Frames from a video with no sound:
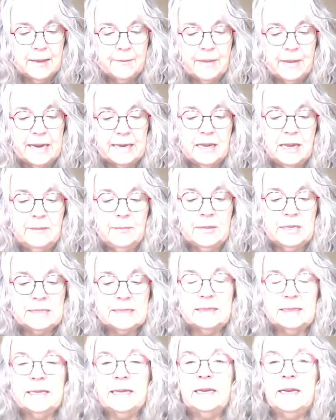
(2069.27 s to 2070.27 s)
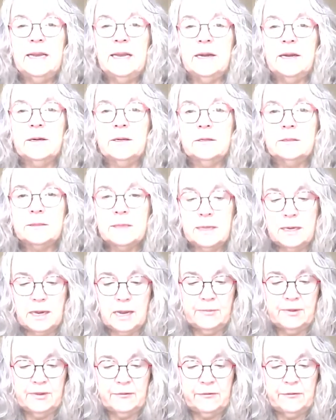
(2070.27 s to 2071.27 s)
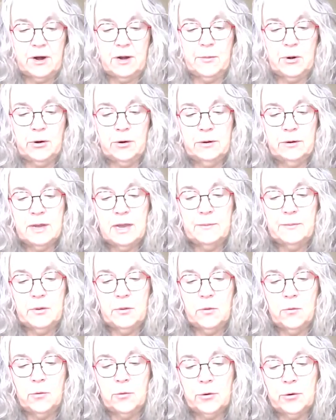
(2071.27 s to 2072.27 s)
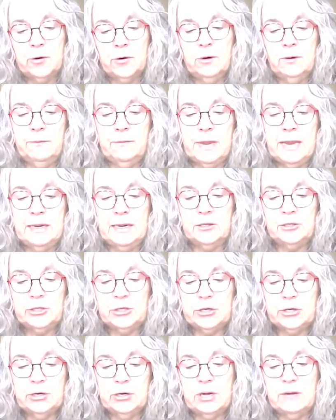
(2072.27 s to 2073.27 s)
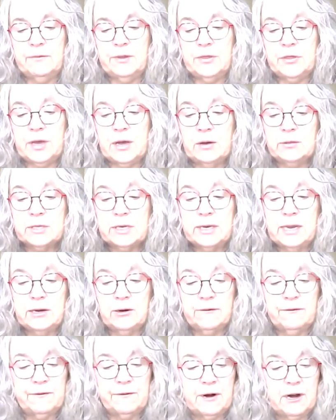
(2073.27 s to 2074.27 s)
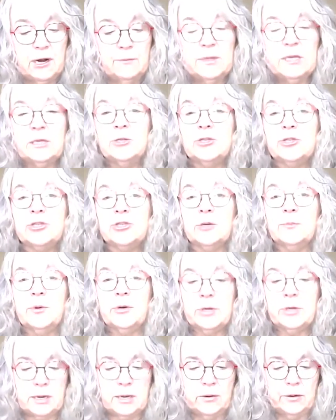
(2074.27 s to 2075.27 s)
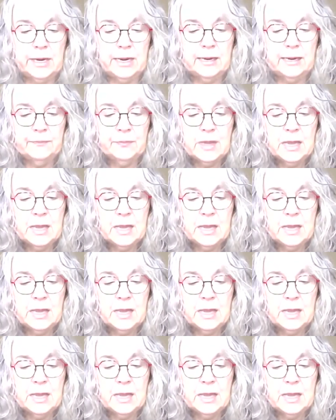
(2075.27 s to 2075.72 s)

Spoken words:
My name is Lynn Ayers, and I'm a farmer. I'm the owner, manager of a 1,000-acre farm in Sherburne County.